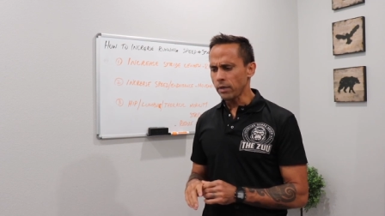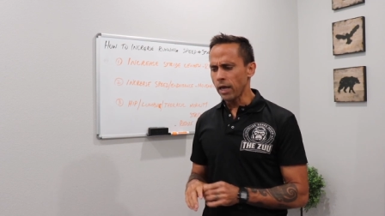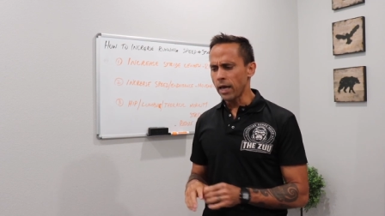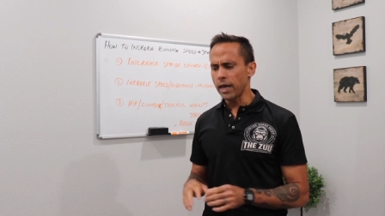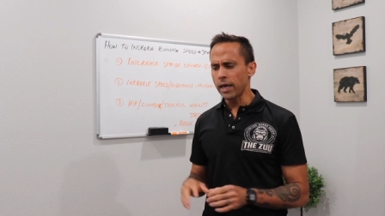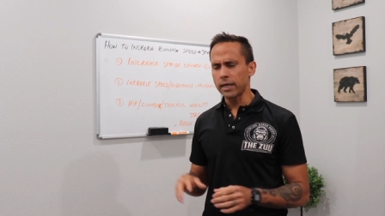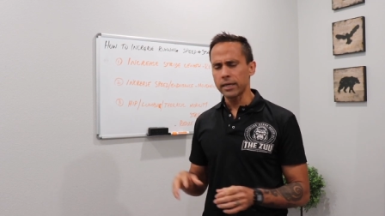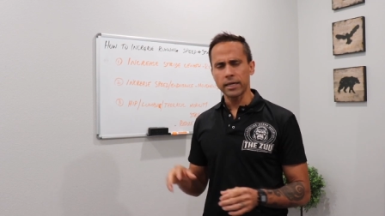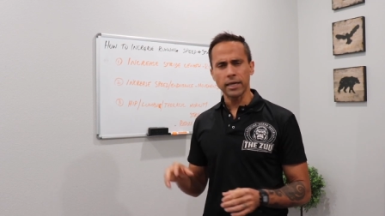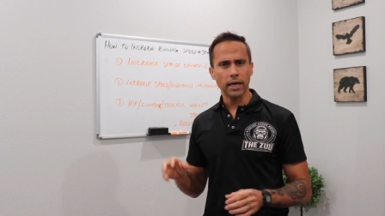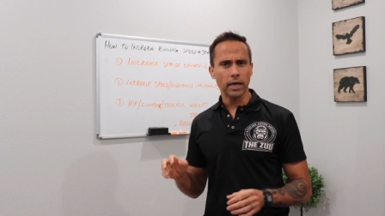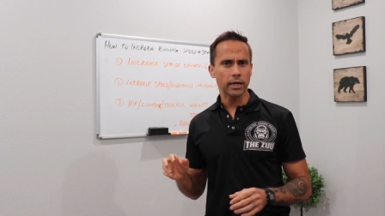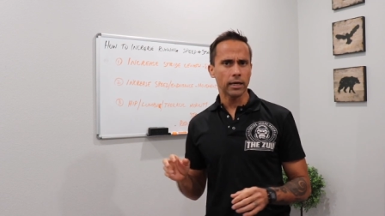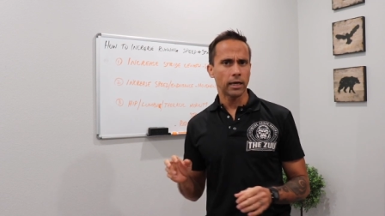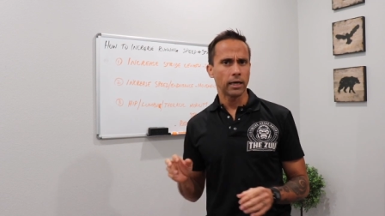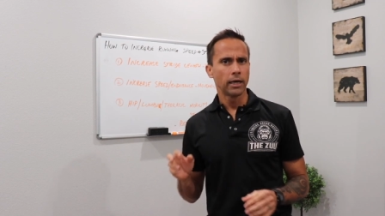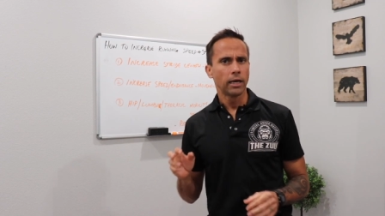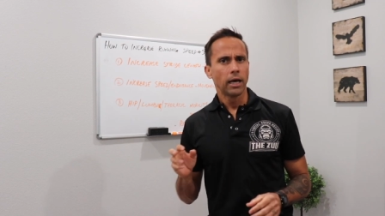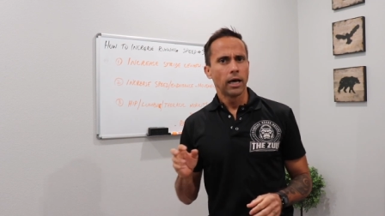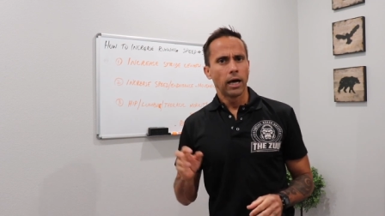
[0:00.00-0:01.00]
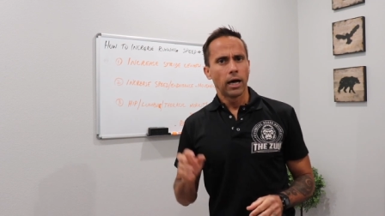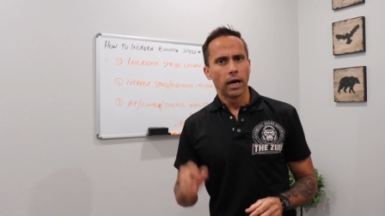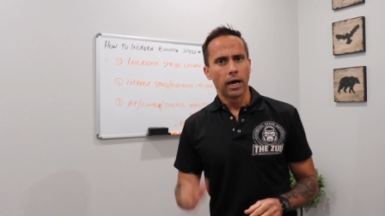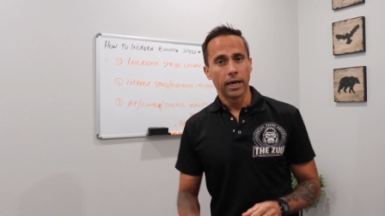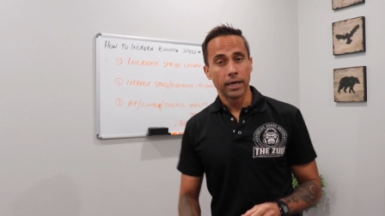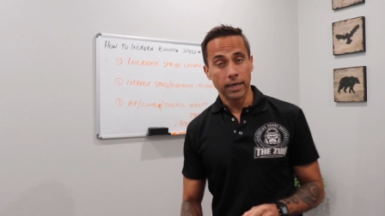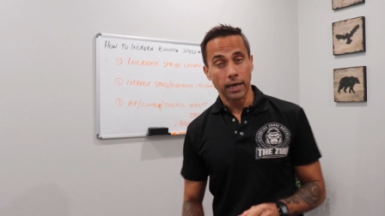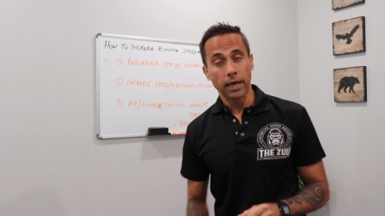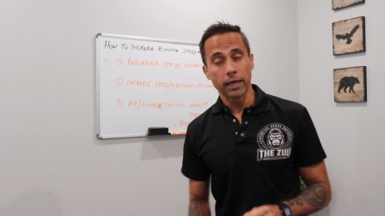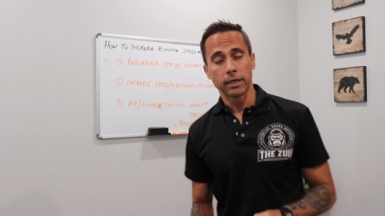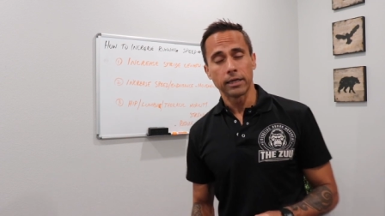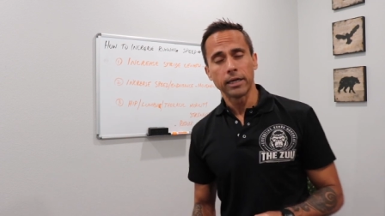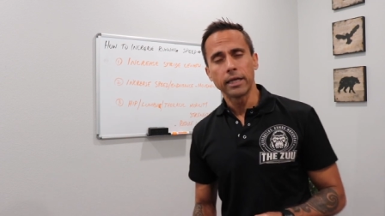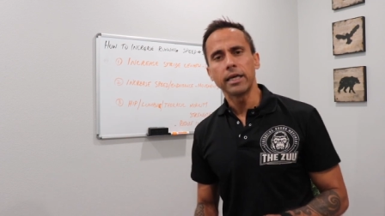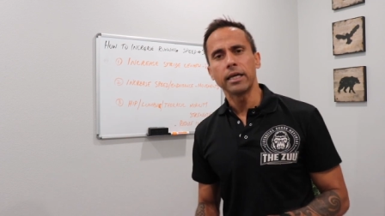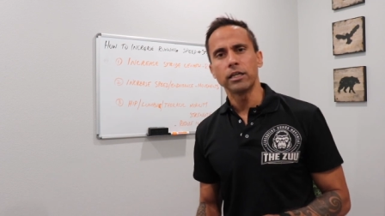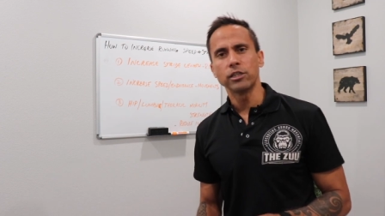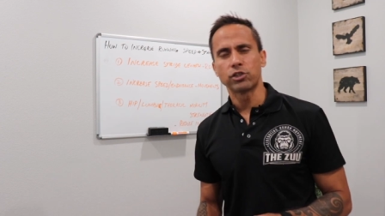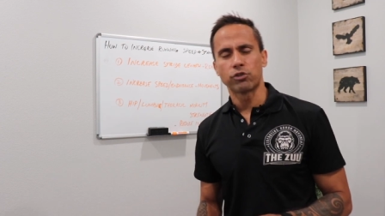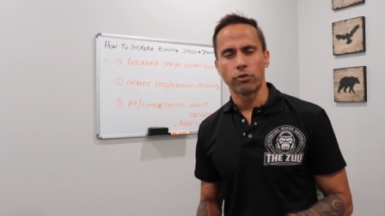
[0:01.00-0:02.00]
and he had a he had a
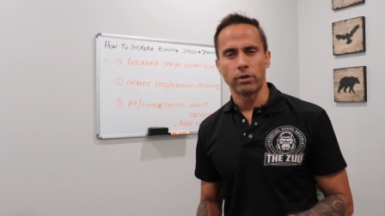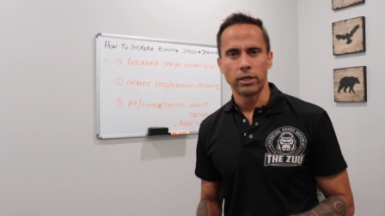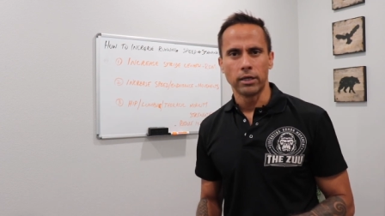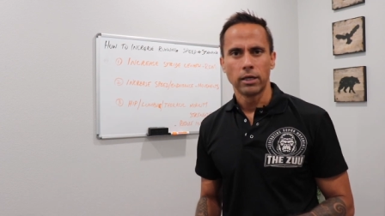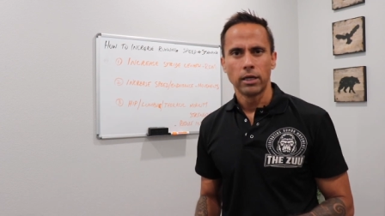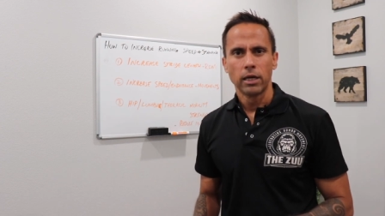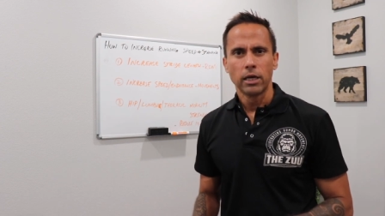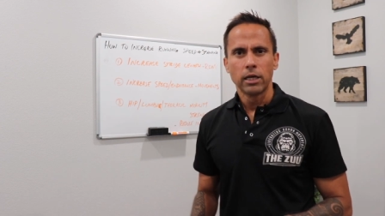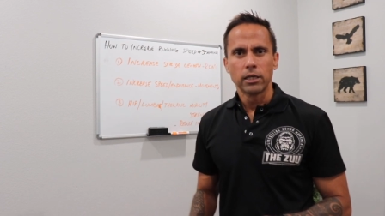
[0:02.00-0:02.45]
knee injury.